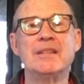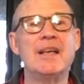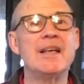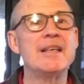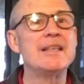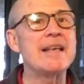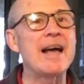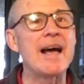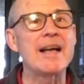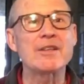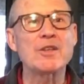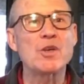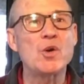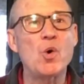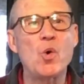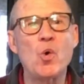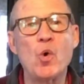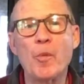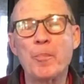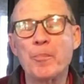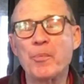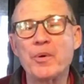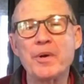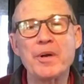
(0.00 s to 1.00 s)
not
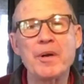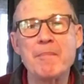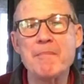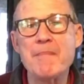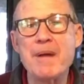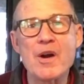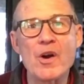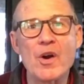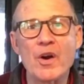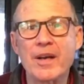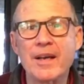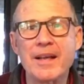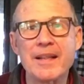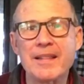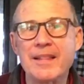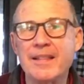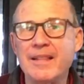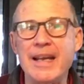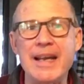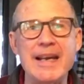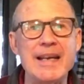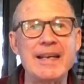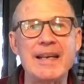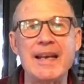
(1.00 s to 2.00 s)
corporate America
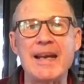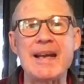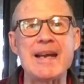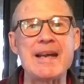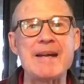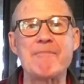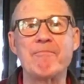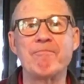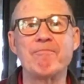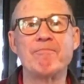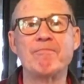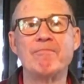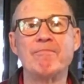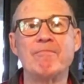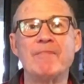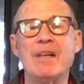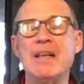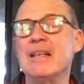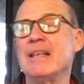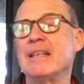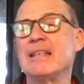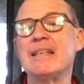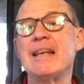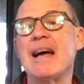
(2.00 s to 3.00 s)
thinking,
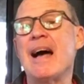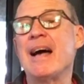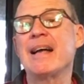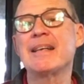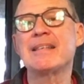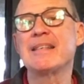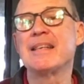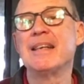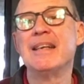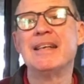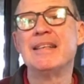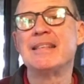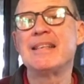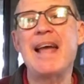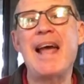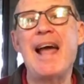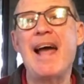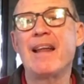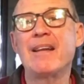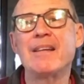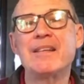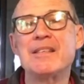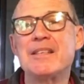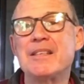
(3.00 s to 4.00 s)
not
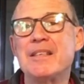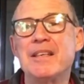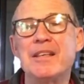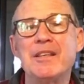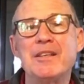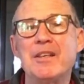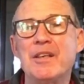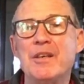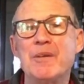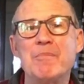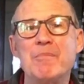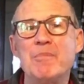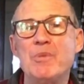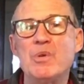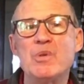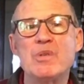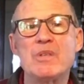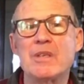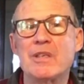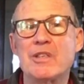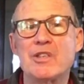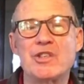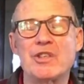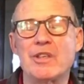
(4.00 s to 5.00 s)
talented
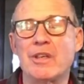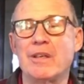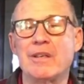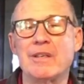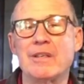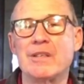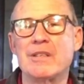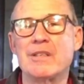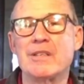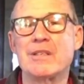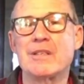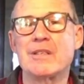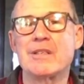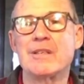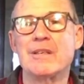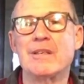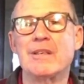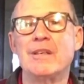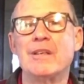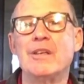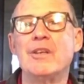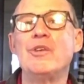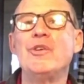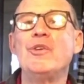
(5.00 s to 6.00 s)
musicians.
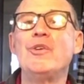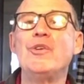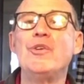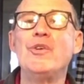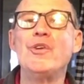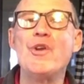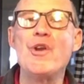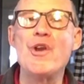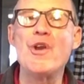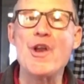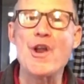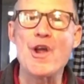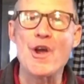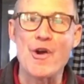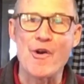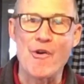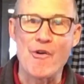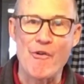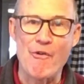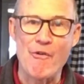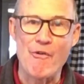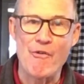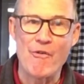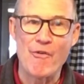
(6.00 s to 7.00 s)

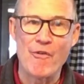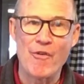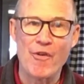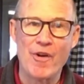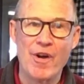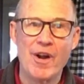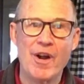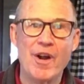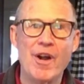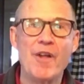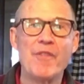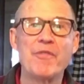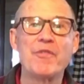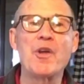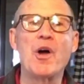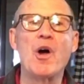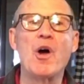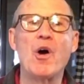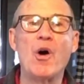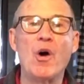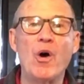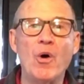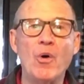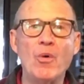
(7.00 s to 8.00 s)
No, the
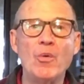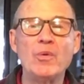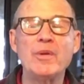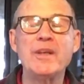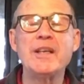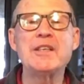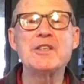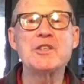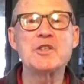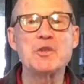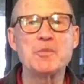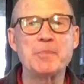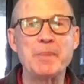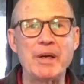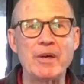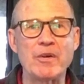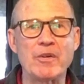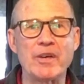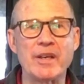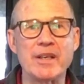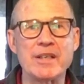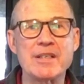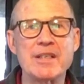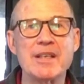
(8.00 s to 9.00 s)
Holy
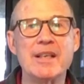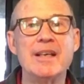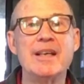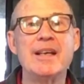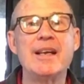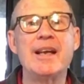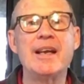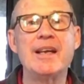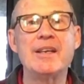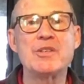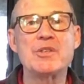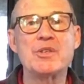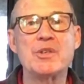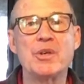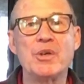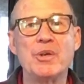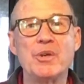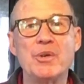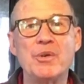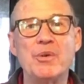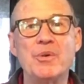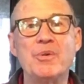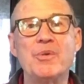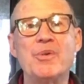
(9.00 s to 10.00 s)
Spirit is
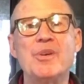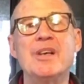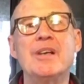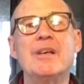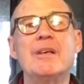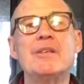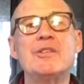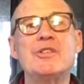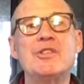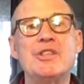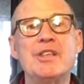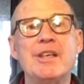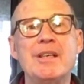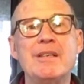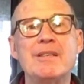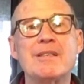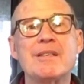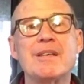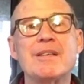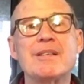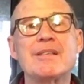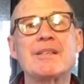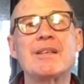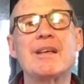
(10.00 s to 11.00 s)
who
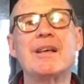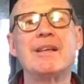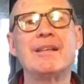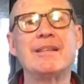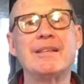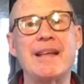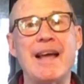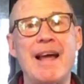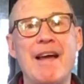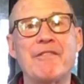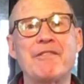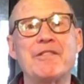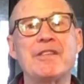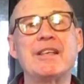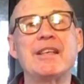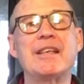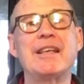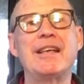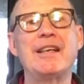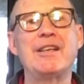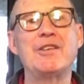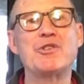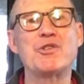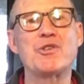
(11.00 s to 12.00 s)
Jesus left
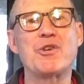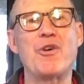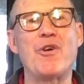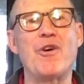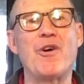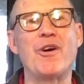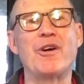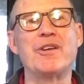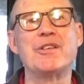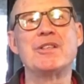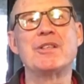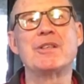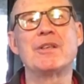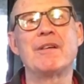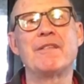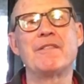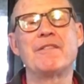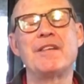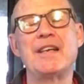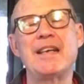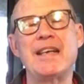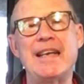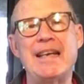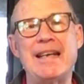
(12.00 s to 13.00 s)
in charge of
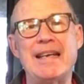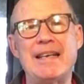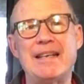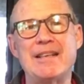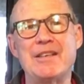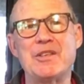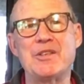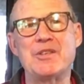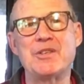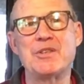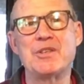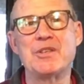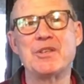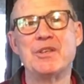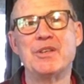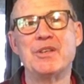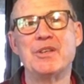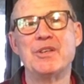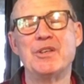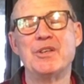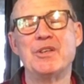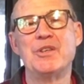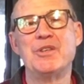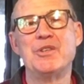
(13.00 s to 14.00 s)
his
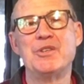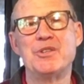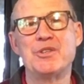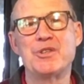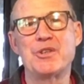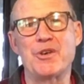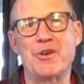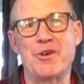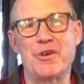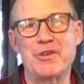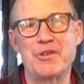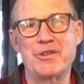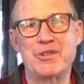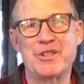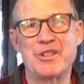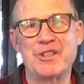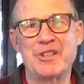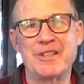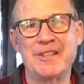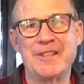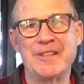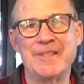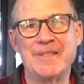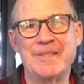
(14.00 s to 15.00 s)

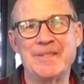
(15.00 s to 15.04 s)
church.